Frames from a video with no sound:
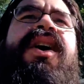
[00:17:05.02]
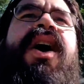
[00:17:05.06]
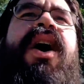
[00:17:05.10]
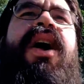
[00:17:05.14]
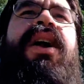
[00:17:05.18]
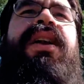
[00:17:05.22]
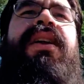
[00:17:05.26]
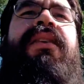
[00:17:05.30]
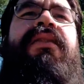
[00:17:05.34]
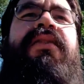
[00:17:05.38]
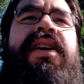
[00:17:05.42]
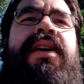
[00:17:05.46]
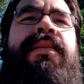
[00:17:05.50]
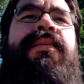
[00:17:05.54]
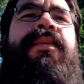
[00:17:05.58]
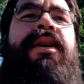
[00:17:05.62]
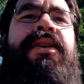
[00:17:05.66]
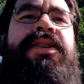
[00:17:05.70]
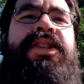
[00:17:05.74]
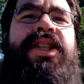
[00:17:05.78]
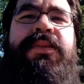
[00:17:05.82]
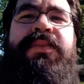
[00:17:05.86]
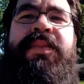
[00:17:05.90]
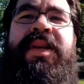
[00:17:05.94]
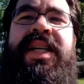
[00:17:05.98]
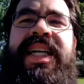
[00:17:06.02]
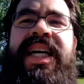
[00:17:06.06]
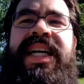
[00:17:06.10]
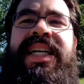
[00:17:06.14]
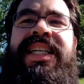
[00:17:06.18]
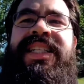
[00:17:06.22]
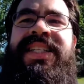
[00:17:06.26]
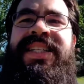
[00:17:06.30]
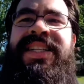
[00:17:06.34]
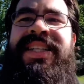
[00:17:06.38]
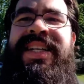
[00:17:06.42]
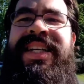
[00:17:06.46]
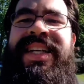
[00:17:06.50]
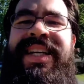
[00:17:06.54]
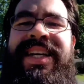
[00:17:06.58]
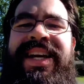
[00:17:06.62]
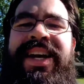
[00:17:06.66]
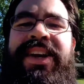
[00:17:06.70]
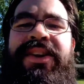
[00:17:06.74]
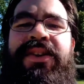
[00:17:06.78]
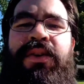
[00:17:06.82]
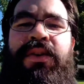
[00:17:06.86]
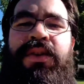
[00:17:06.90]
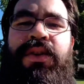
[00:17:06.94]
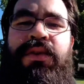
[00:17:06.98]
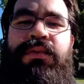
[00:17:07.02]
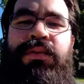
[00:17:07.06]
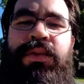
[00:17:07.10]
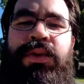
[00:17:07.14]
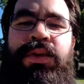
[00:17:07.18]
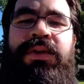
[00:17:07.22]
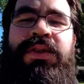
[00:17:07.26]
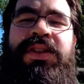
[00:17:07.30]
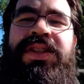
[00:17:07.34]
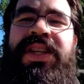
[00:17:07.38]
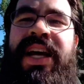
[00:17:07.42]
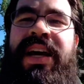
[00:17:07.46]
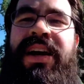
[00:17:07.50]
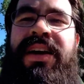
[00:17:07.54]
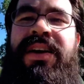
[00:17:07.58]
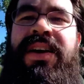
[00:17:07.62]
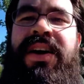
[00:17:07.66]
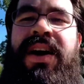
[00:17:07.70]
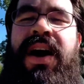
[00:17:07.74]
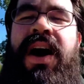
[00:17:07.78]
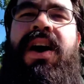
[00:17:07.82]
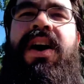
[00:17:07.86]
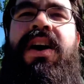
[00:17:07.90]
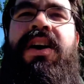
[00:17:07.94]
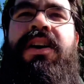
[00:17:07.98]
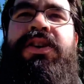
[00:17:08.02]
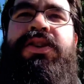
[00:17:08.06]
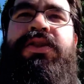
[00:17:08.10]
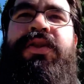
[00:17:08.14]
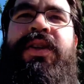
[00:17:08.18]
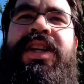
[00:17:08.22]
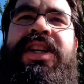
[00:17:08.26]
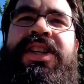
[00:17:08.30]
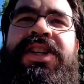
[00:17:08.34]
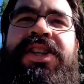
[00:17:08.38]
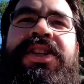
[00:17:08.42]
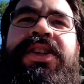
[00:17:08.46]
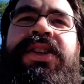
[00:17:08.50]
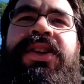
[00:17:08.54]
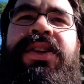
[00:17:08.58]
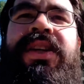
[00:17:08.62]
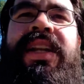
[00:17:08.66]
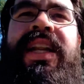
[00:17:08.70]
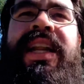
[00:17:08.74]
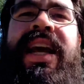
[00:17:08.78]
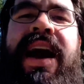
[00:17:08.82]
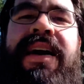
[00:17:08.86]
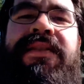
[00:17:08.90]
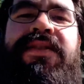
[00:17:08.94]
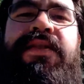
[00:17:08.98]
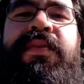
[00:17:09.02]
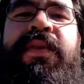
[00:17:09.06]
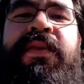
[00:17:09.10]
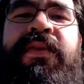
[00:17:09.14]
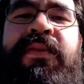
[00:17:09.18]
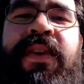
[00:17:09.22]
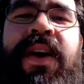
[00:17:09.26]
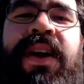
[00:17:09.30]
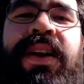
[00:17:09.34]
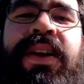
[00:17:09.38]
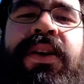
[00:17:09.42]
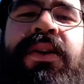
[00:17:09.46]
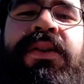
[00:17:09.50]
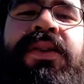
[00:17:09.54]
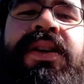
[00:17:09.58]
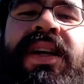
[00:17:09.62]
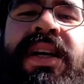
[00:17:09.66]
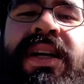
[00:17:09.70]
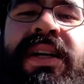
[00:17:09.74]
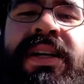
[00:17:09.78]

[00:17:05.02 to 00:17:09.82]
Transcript: all of them are just because the rules are traditional and they have to be followed,